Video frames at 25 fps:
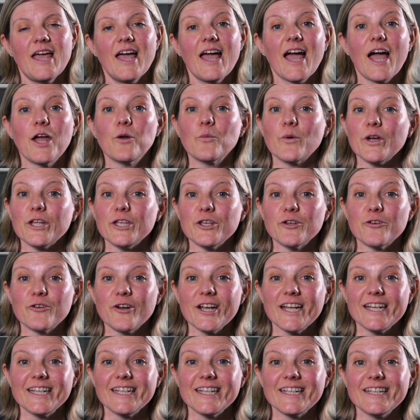And when you're
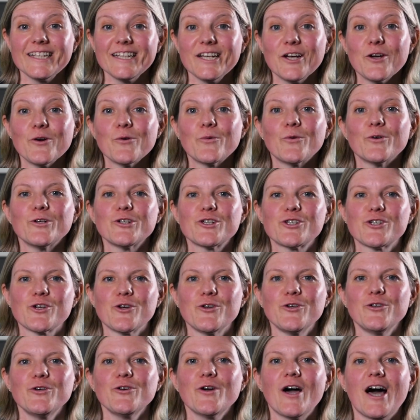ready, we'll show
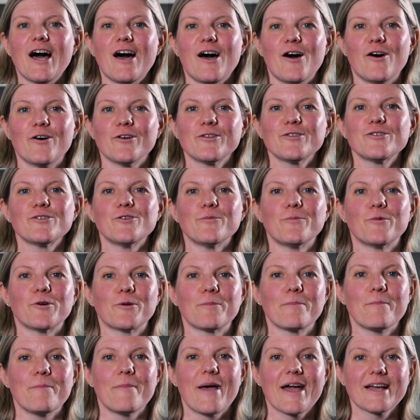you how to put
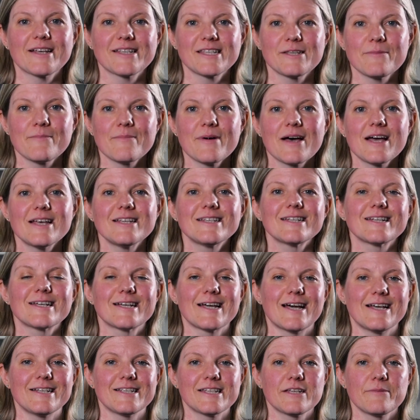maximized
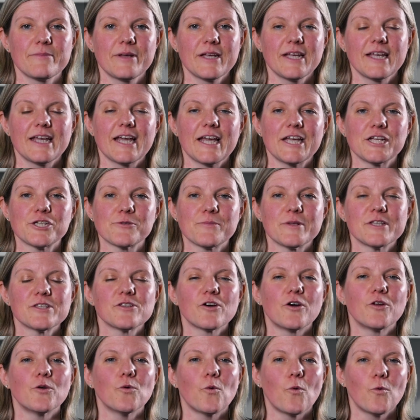customer engagement
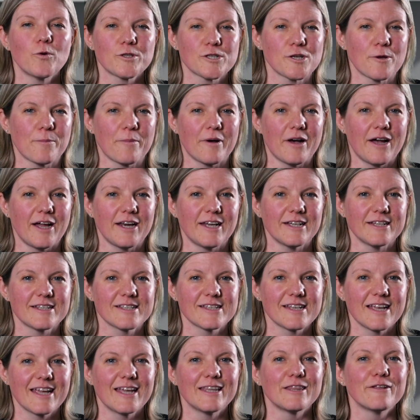on
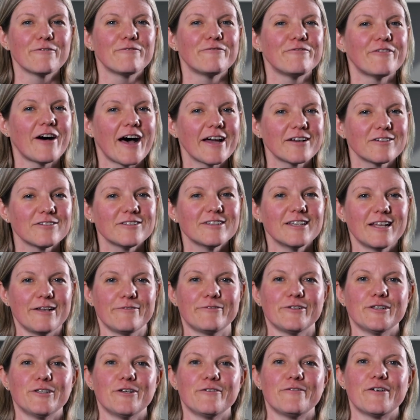autopilot in the final
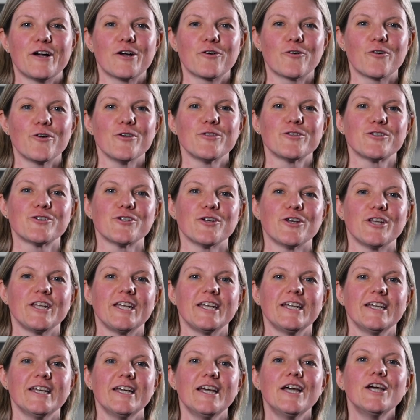level of our growth journey,
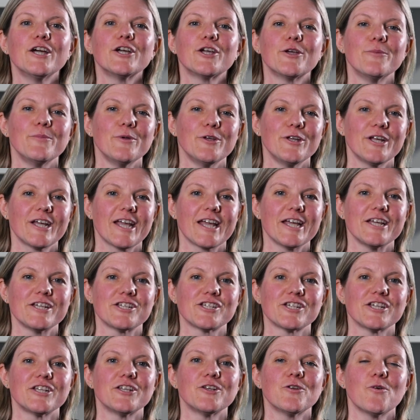
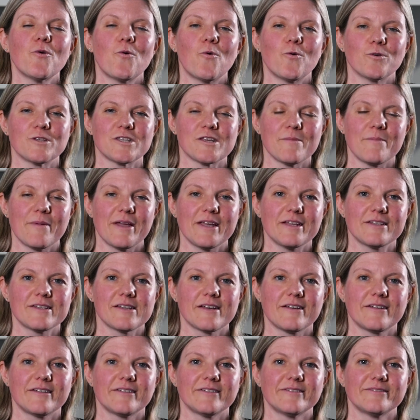Communication
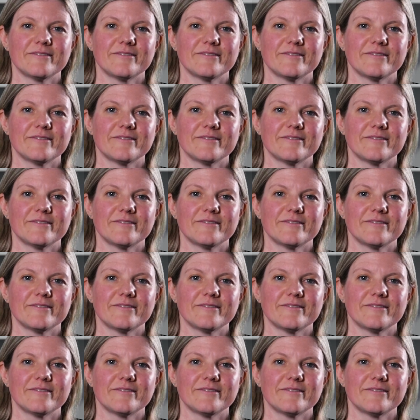Automator.